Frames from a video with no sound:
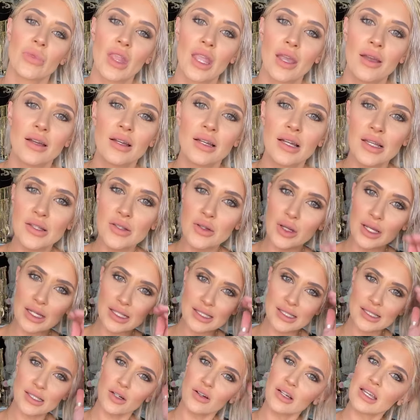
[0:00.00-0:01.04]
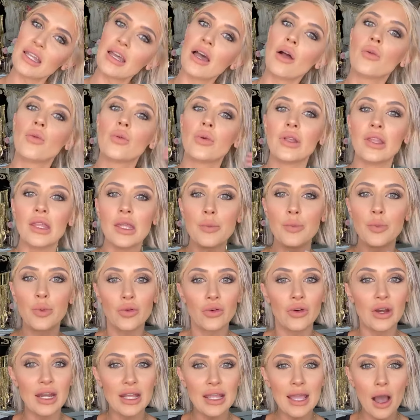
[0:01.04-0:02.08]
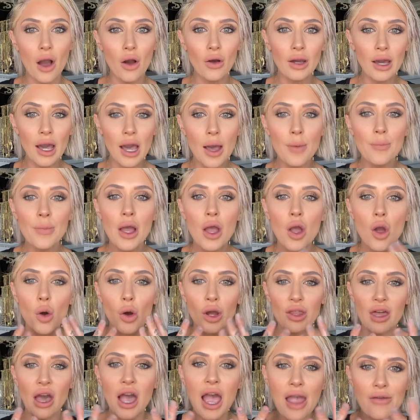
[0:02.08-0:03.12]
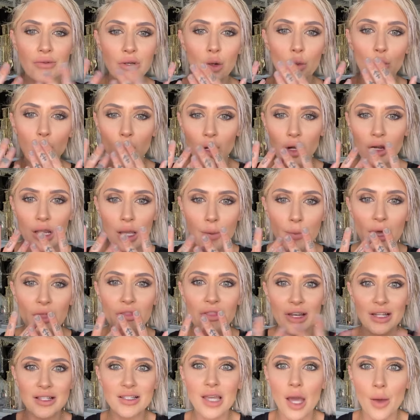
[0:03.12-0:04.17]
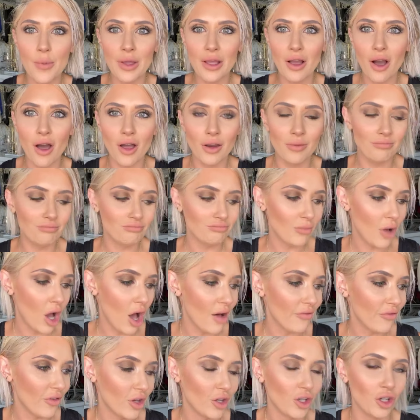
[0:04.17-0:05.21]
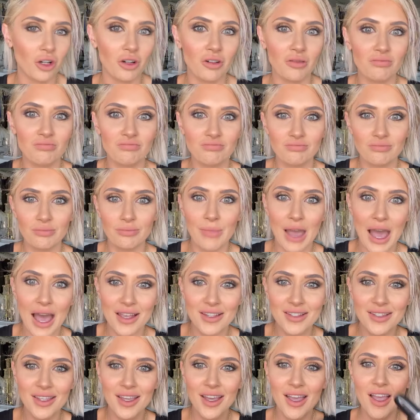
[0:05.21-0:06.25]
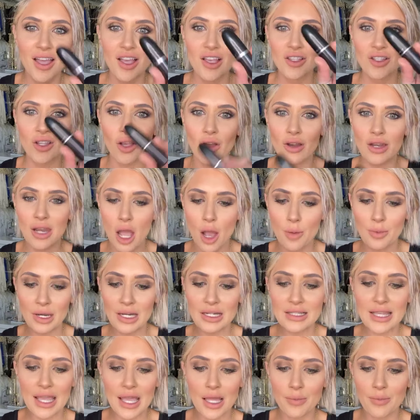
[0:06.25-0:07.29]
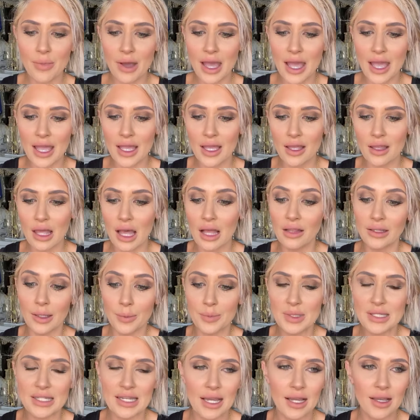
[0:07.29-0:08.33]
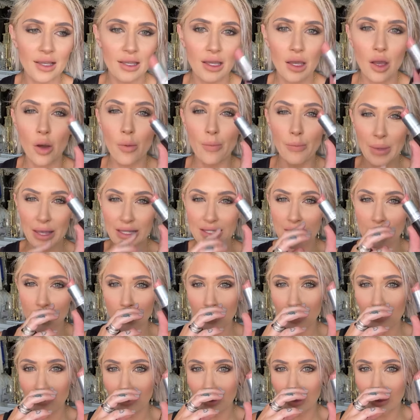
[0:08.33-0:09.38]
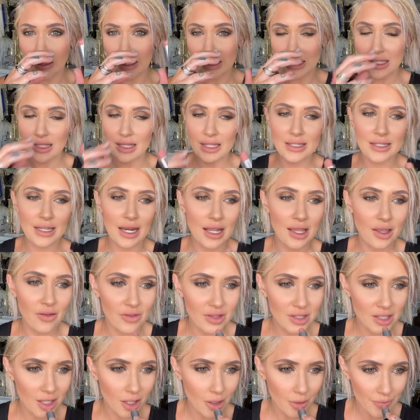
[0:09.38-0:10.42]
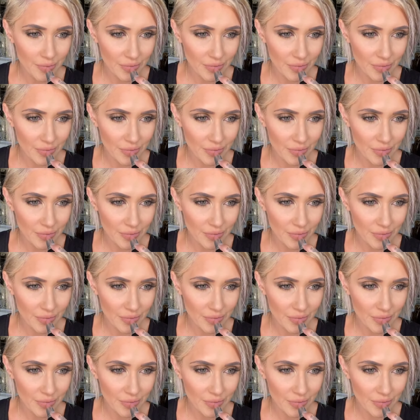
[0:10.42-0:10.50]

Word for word: because you can still get a really pretty outcome without having to worry about that it's coming on off on your mask. So now I'm going to take my a lipstick. Message me for the link to this and I give it to you.